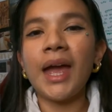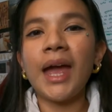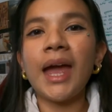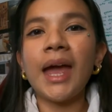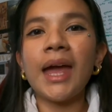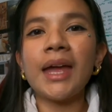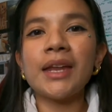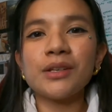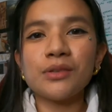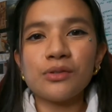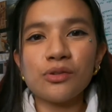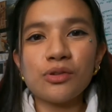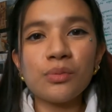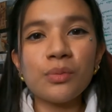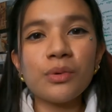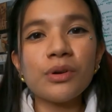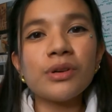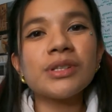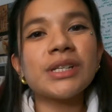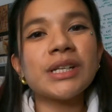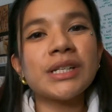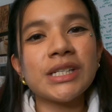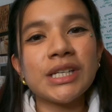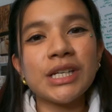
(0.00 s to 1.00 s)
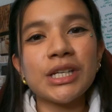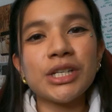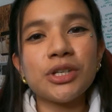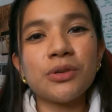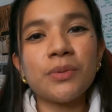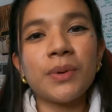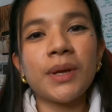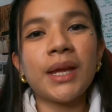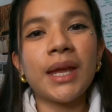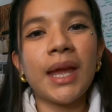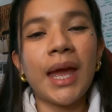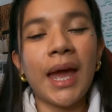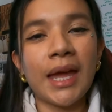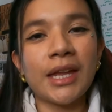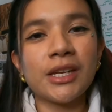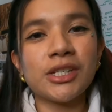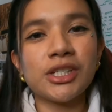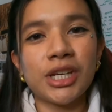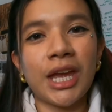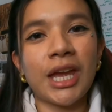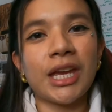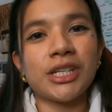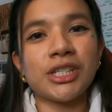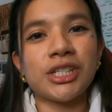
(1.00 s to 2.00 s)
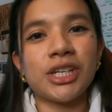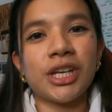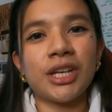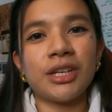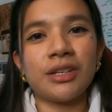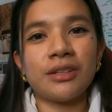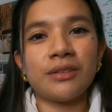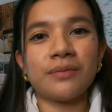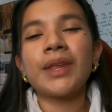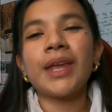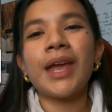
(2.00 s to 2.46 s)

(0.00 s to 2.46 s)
and groomers continuing education.